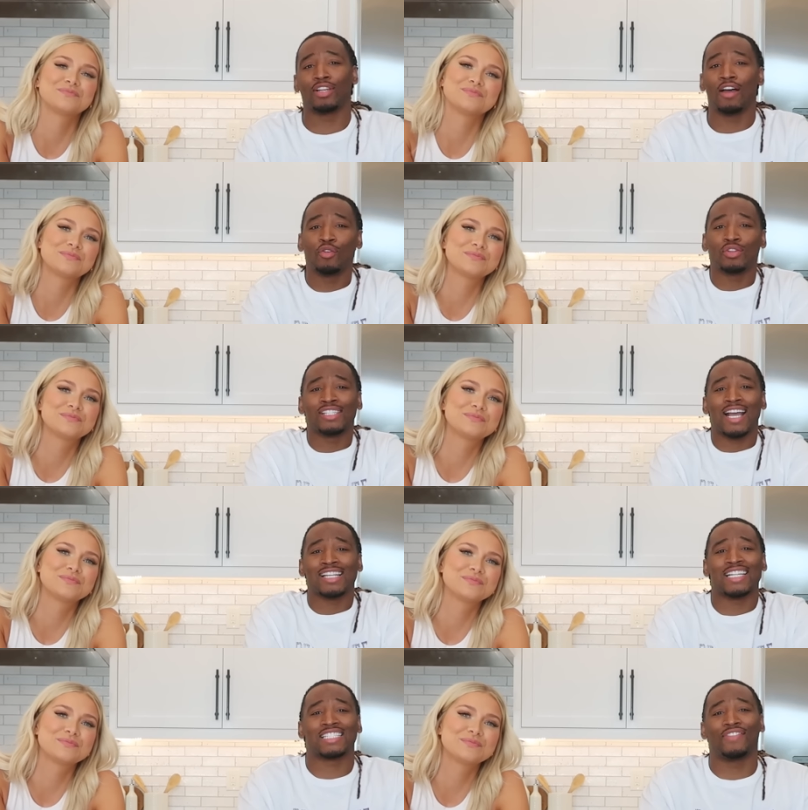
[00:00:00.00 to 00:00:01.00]
Speaker 1: we love you. We'll see you
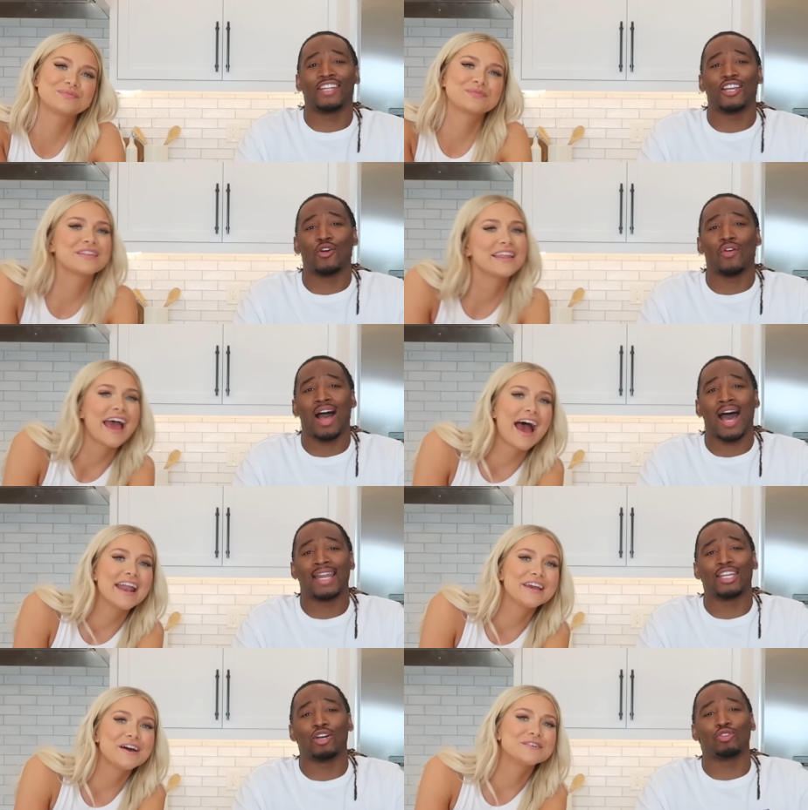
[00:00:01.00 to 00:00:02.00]
guys next video.
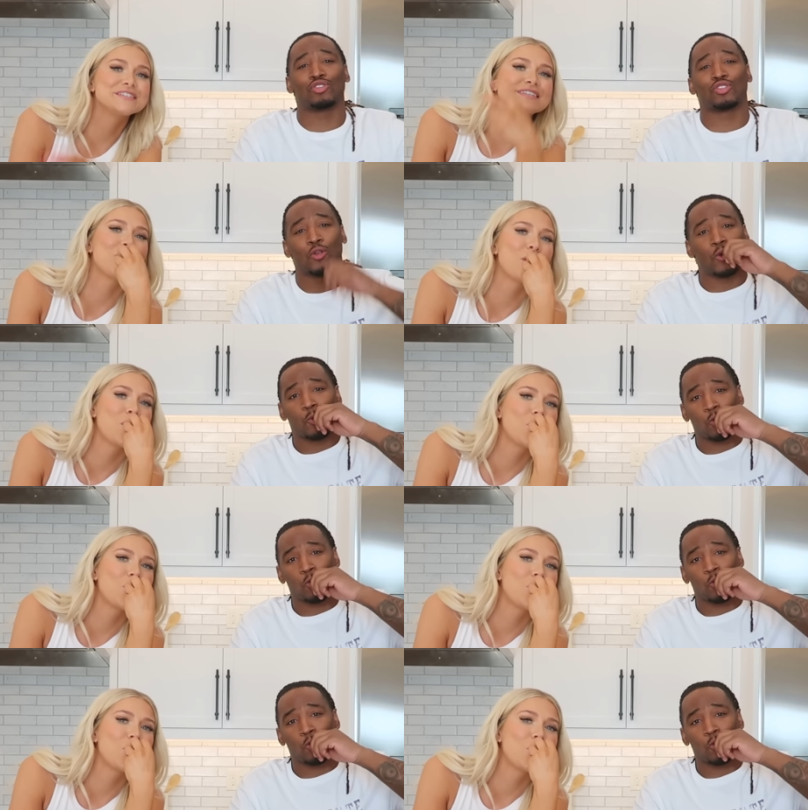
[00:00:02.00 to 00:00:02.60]
Adios.